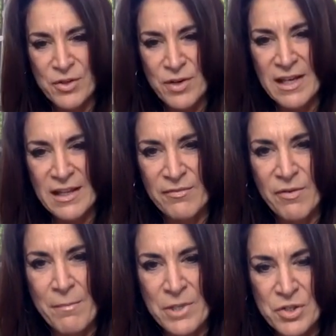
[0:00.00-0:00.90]
healing
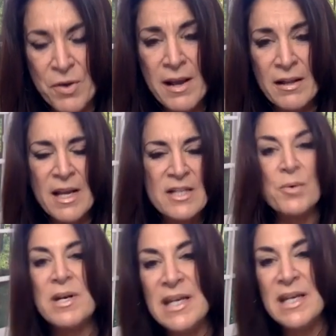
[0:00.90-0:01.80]
from betrayal.
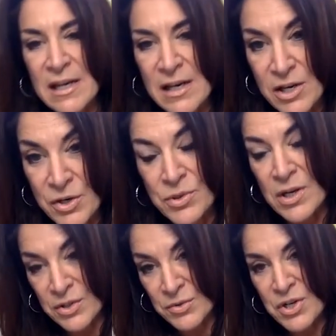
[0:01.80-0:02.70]
So it needed
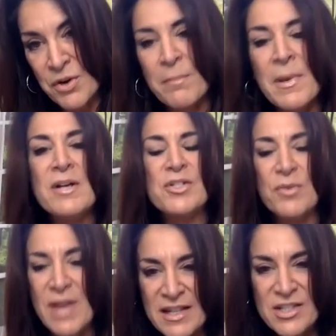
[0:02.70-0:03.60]
a new term.
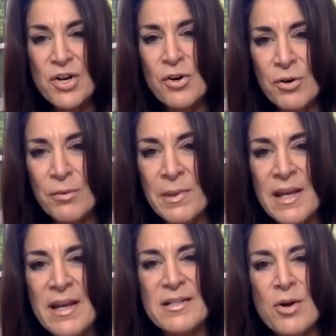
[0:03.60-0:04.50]
So that term
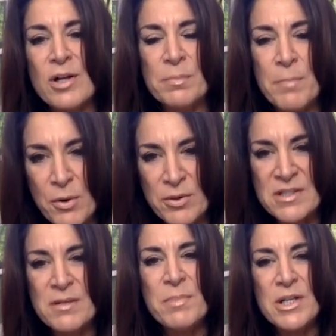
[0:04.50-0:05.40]
is called
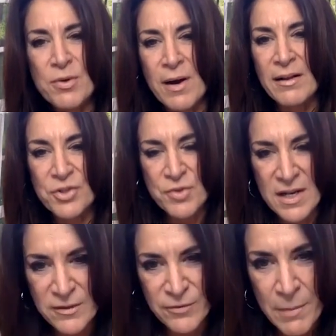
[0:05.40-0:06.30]
post-betrayal
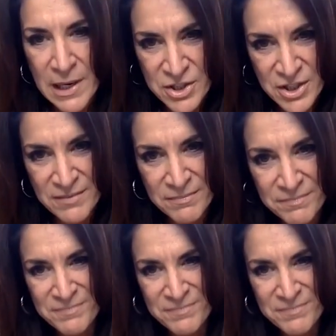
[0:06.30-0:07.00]
transformation.